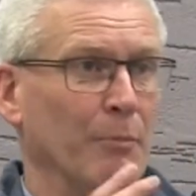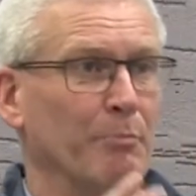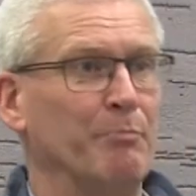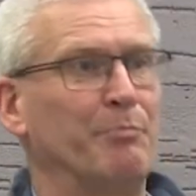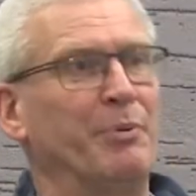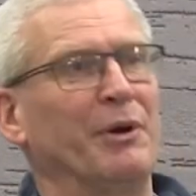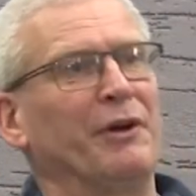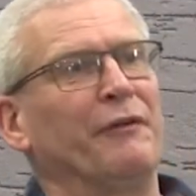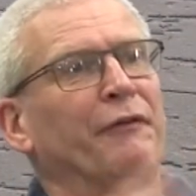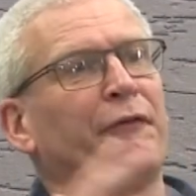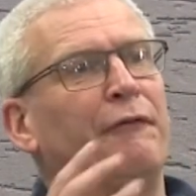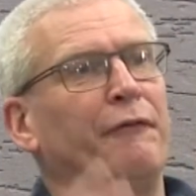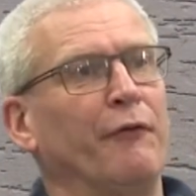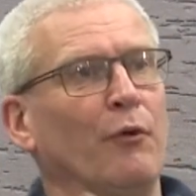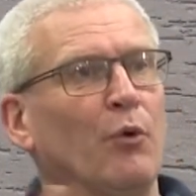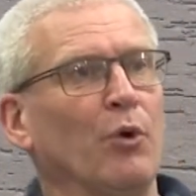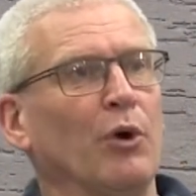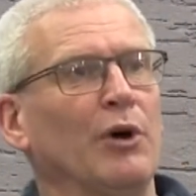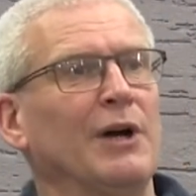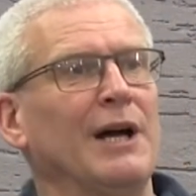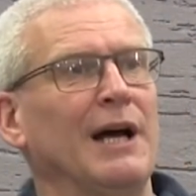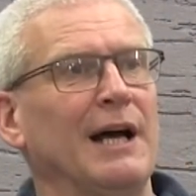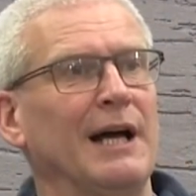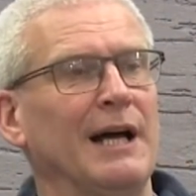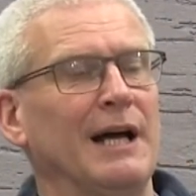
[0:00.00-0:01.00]

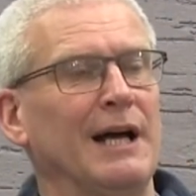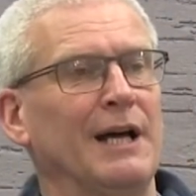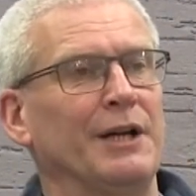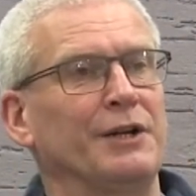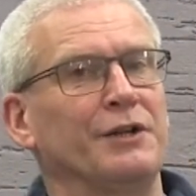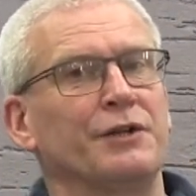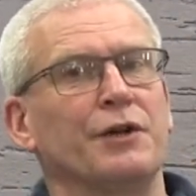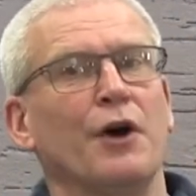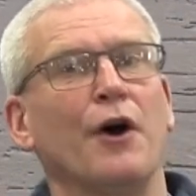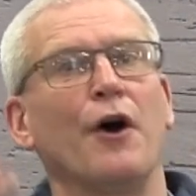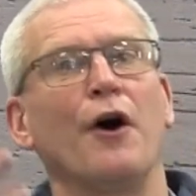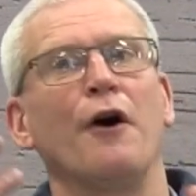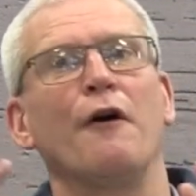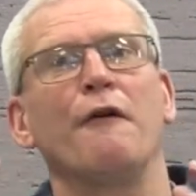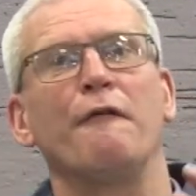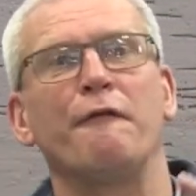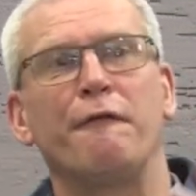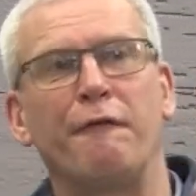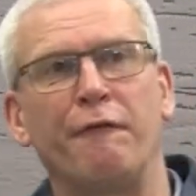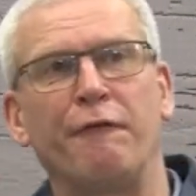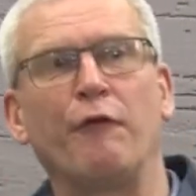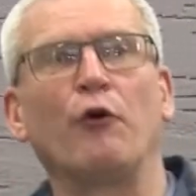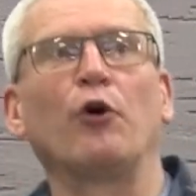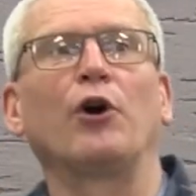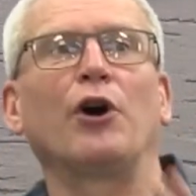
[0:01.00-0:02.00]
beforehand
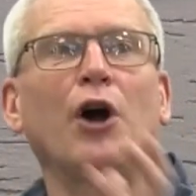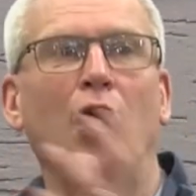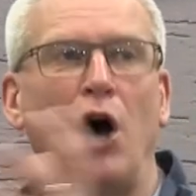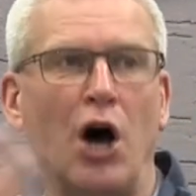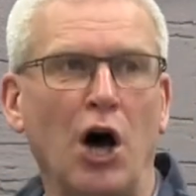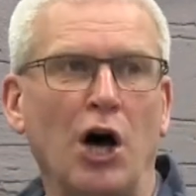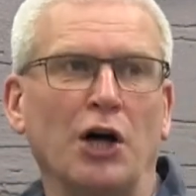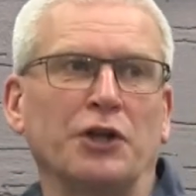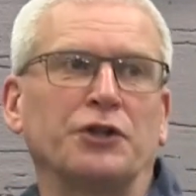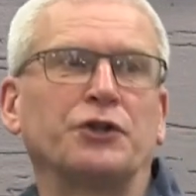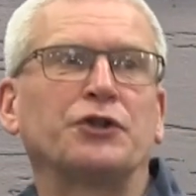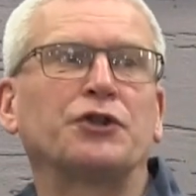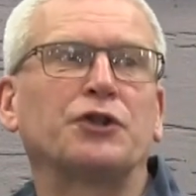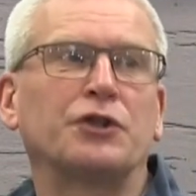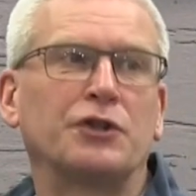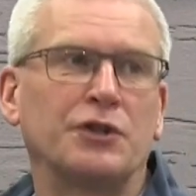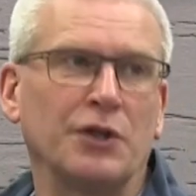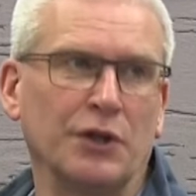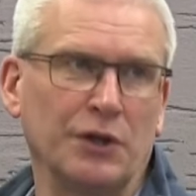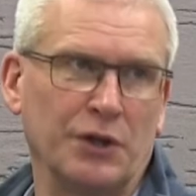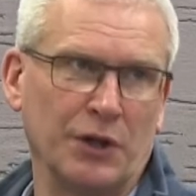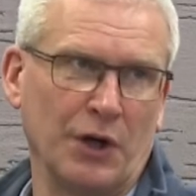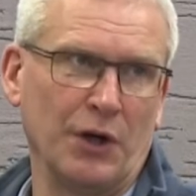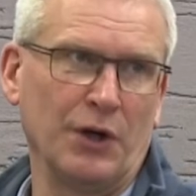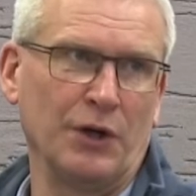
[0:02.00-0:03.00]
for us
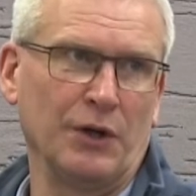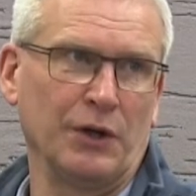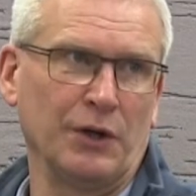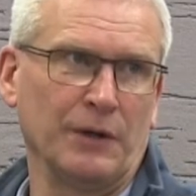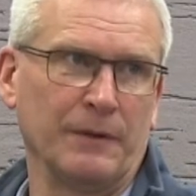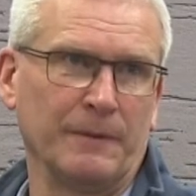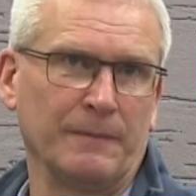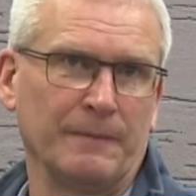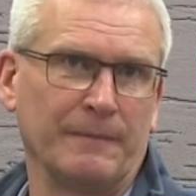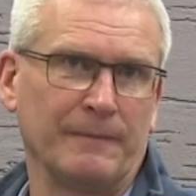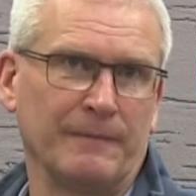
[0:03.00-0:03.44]
to do.